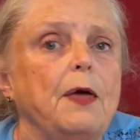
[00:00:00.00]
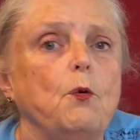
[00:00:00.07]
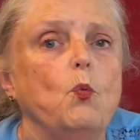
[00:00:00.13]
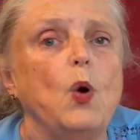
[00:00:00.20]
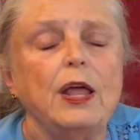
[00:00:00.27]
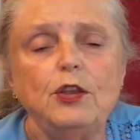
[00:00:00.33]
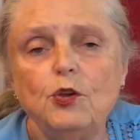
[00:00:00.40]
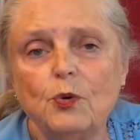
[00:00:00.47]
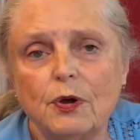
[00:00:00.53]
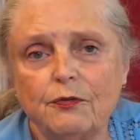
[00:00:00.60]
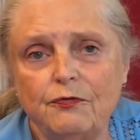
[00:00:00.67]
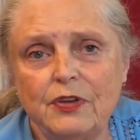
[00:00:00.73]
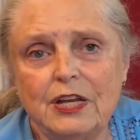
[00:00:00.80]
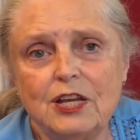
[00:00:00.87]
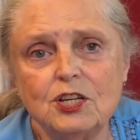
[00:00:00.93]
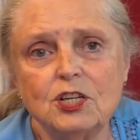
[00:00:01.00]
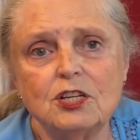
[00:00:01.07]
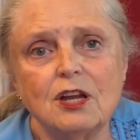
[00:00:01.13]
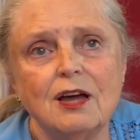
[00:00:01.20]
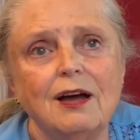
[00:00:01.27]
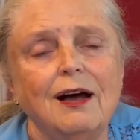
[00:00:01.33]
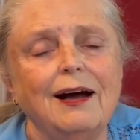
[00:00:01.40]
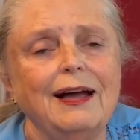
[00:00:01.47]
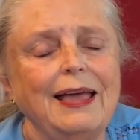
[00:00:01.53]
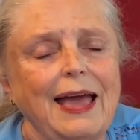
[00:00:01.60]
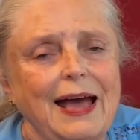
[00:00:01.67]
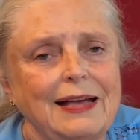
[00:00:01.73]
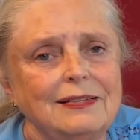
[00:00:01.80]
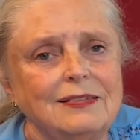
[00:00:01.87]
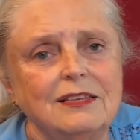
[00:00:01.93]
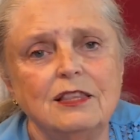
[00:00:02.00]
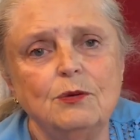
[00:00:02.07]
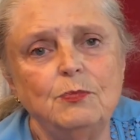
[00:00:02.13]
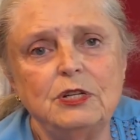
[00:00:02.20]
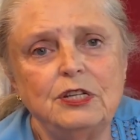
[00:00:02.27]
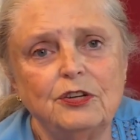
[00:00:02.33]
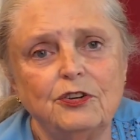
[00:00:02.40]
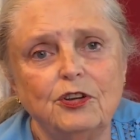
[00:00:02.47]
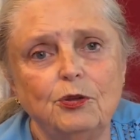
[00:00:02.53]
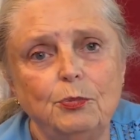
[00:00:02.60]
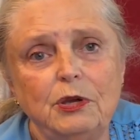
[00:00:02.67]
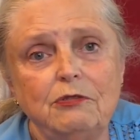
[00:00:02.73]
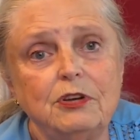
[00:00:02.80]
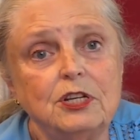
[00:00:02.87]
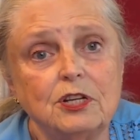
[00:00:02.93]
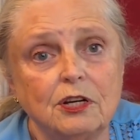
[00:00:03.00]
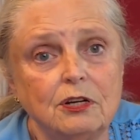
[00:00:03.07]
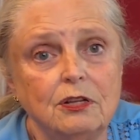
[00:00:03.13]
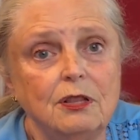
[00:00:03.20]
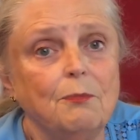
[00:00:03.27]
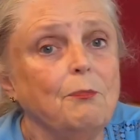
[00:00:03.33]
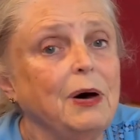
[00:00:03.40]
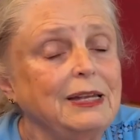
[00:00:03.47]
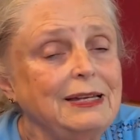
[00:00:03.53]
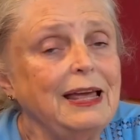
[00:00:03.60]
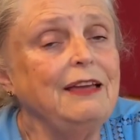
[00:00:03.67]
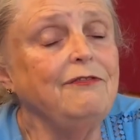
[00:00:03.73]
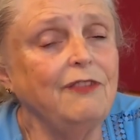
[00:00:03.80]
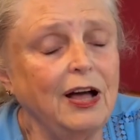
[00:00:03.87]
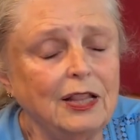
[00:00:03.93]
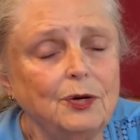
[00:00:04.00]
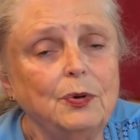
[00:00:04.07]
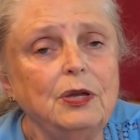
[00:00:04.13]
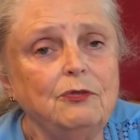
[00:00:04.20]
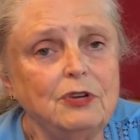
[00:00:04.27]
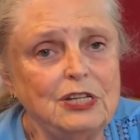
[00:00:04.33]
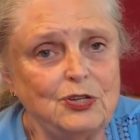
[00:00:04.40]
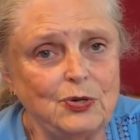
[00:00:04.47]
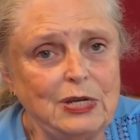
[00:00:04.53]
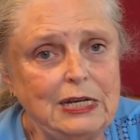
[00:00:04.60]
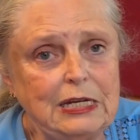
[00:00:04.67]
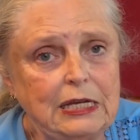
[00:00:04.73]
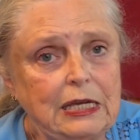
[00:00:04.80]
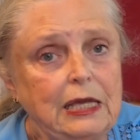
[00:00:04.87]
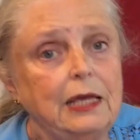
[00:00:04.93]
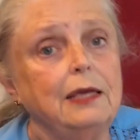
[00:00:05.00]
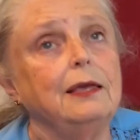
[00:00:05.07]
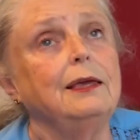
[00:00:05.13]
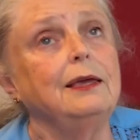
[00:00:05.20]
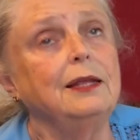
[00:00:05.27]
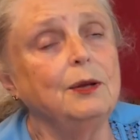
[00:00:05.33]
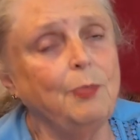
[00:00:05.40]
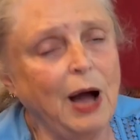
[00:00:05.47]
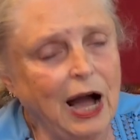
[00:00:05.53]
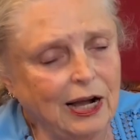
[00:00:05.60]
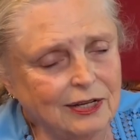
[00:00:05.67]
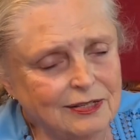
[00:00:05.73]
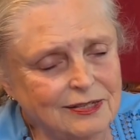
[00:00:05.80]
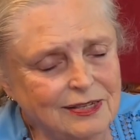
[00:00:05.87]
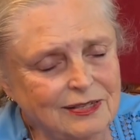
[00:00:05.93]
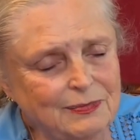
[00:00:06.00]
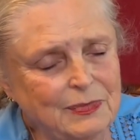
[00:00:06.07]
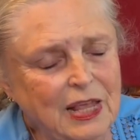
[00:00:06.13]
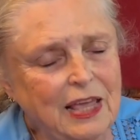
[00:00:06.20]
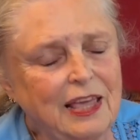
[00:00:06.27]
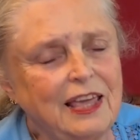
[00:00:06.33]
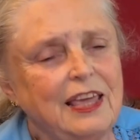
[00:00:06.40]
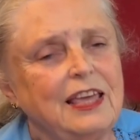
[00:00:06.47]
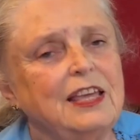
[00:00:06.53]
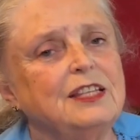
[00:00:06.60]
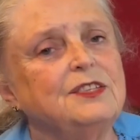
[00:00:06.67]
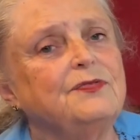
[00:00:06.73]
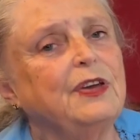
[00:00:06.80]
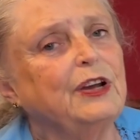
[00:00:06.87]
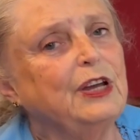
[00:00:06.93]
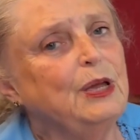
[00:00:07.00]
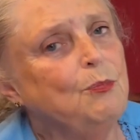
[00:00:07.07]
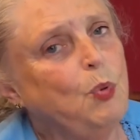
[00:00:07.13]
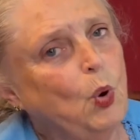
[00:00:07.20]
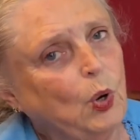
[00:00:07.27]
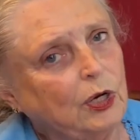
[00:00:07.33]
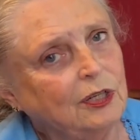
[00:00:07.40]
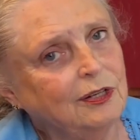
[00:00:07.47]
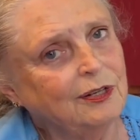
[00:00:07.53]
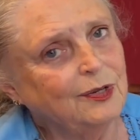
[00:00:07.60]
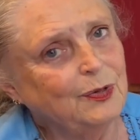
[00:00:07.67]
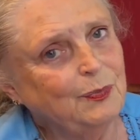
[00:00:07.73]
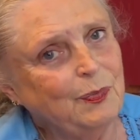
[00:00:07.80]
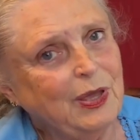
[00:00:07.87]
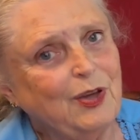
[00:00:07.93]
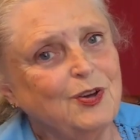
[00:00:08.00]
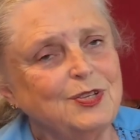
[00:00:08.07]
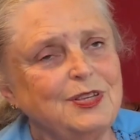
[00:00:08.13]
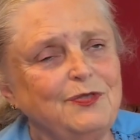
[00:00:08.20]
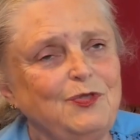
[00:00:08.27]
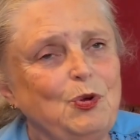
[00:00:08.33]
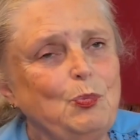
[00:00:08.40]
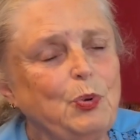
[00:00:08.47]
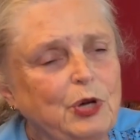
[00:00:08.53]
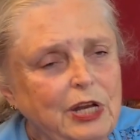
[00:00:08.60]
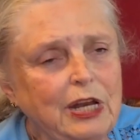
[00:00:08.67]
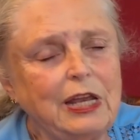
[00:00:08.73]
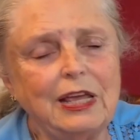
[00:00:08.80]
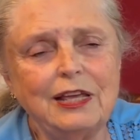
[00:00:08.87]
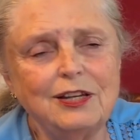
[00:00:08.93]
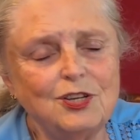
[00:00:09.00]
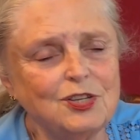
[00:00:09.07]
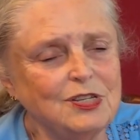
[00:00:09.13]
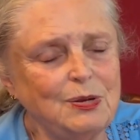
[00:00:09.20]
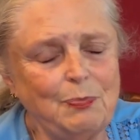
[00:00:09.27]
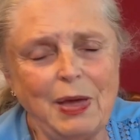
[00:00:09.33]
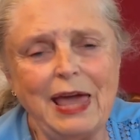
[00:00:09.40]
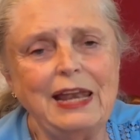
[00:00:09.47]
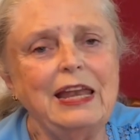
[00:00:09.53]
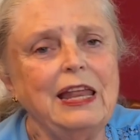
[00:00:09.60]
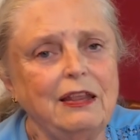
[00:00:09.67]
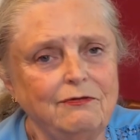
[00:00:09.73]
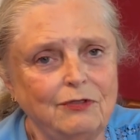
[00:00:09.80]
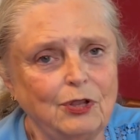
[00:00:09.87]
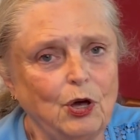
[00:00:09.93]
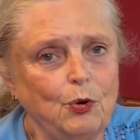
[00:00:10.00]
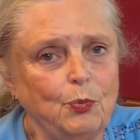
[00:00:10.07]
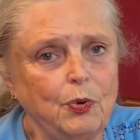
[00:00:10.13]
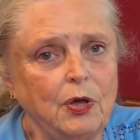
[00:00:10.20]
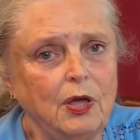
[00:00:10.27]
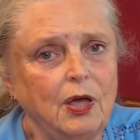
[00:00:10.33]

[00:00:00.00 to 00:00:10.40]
When you are finished, I ask that the material be returned the Monday following retreat in a box. It's very important, because if you put it in just a padded envelope,